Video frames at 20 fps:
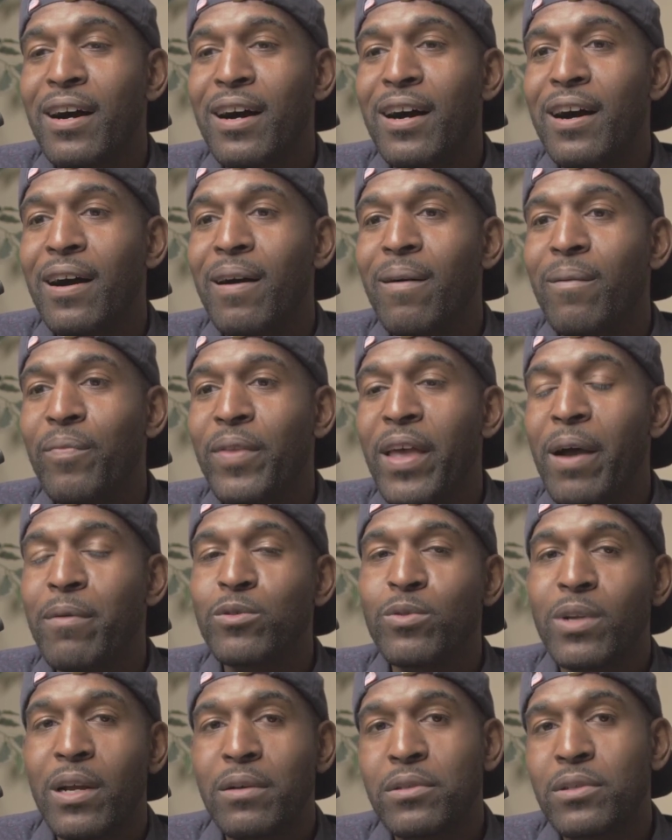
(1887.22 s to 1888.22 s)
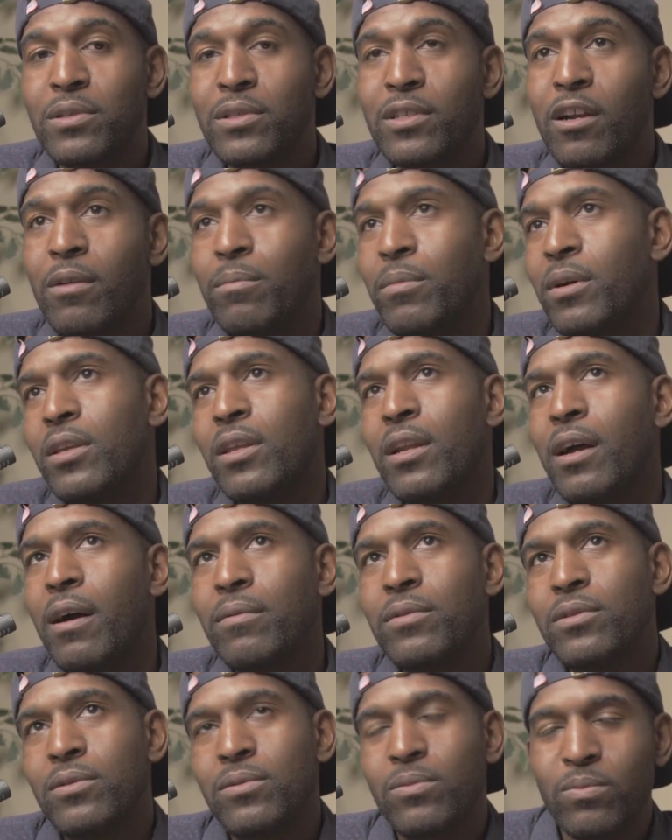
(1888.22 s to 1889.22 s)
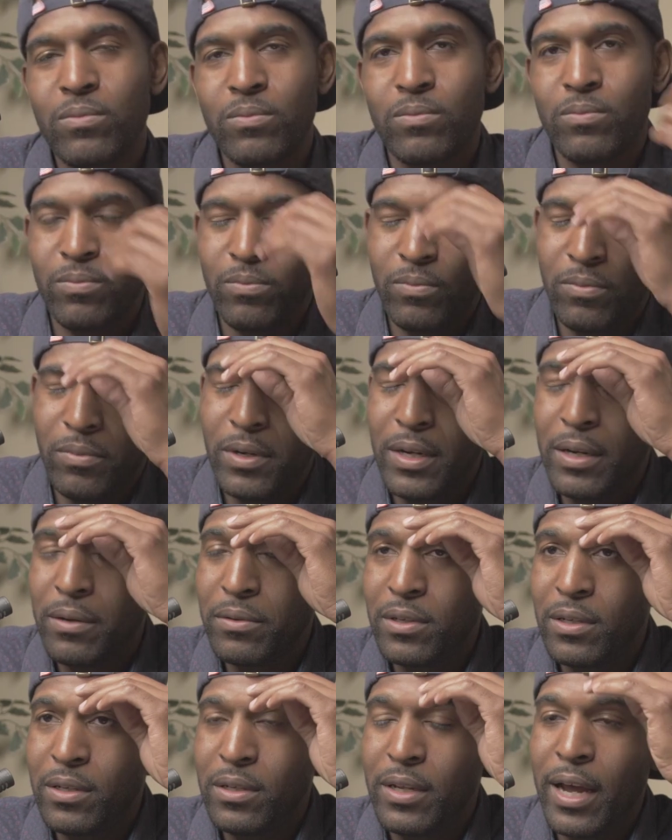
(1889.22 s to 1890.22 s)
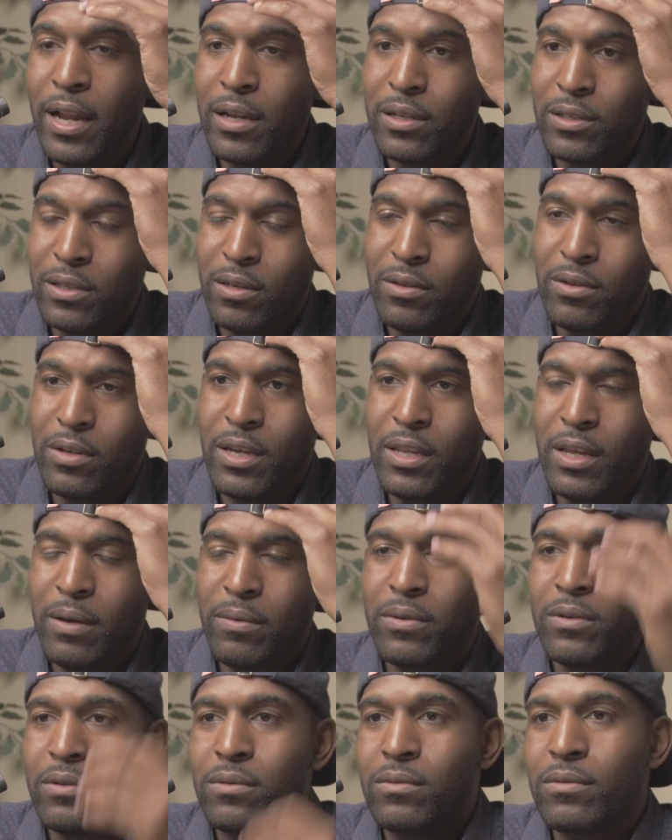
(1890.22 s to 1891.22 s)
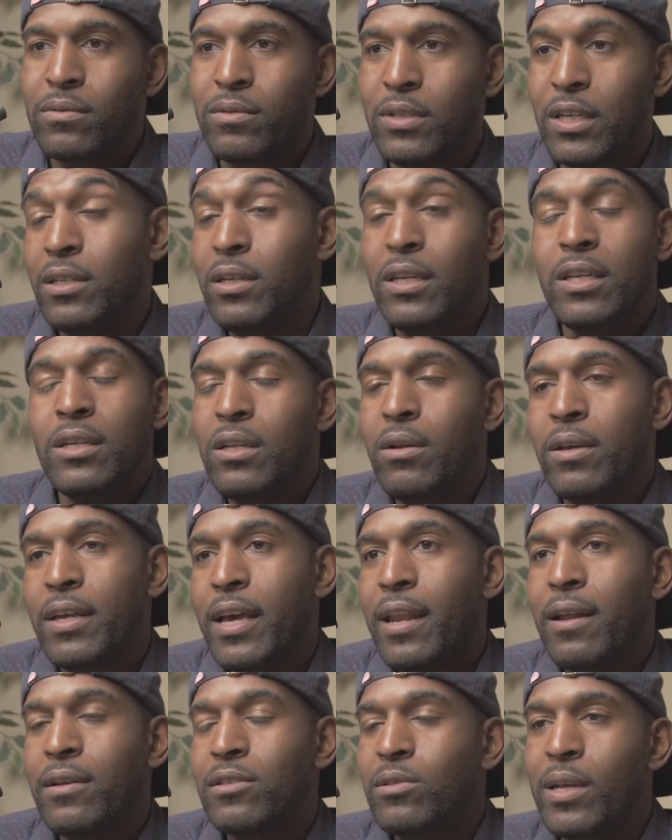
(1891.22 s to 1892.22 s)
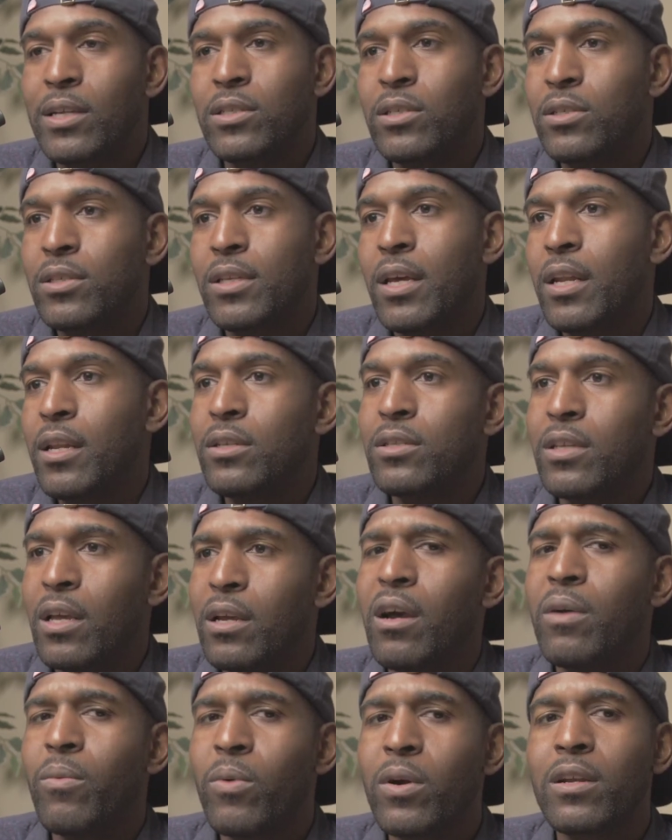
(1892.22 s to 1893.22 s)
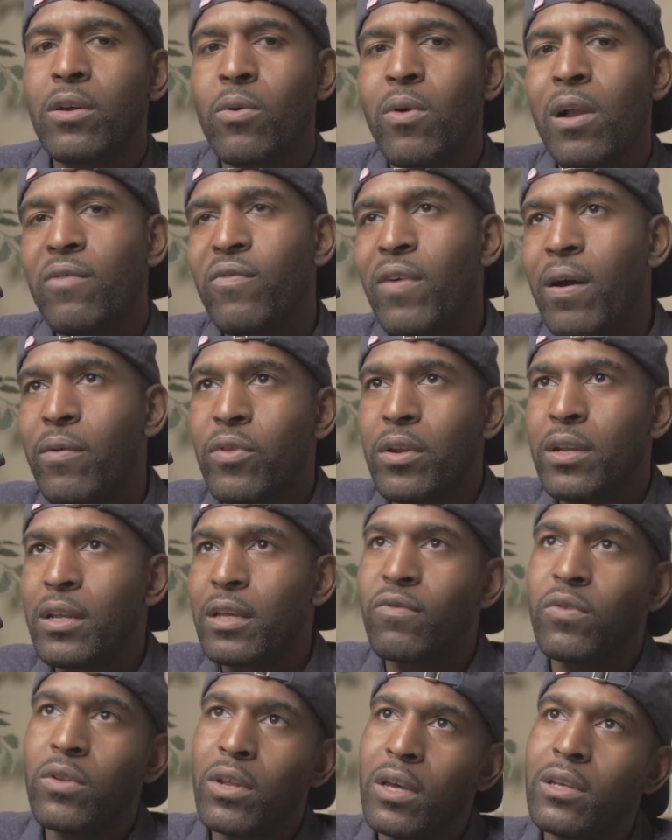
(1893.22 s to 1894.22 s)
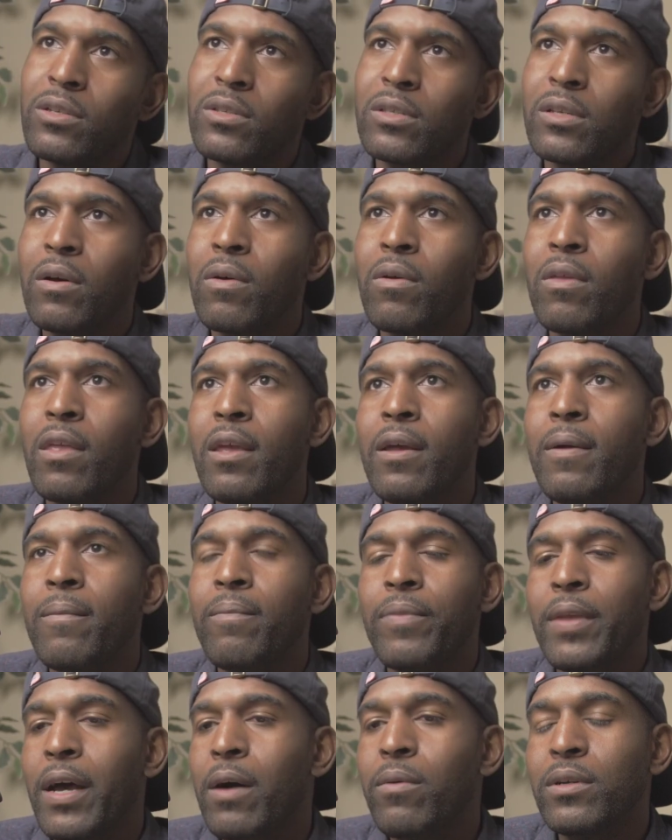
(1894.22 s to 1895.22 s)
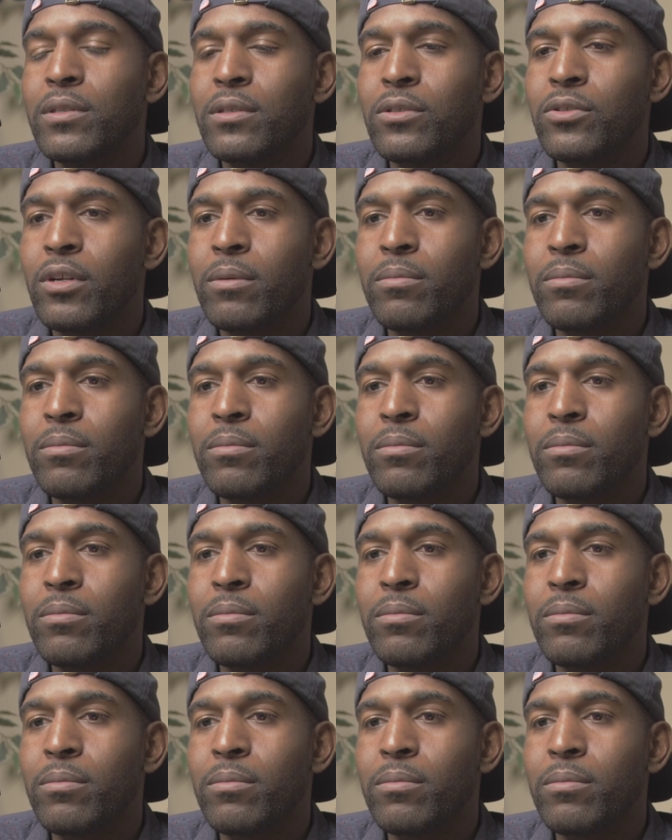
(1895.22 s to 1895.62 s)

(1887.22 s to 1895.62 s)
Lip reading: That was when I was concerned. But when I was in Dallas the other day, he got on stage and he said it. He's like, "Oh, we're going to qualify within the next few days." So I wasn't tripping.